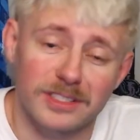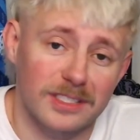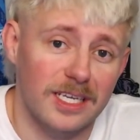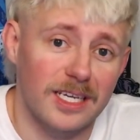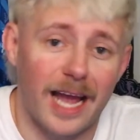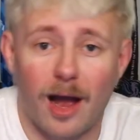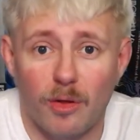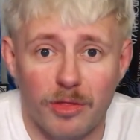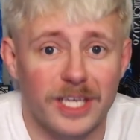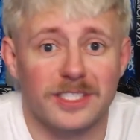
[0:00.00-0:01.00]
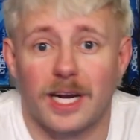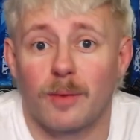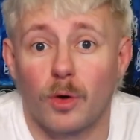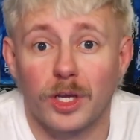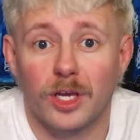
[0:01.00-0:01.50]
see how things that
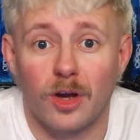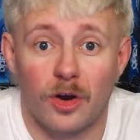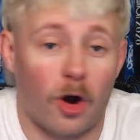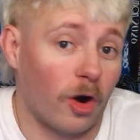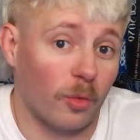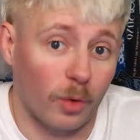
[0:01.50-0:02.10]
I'm working on are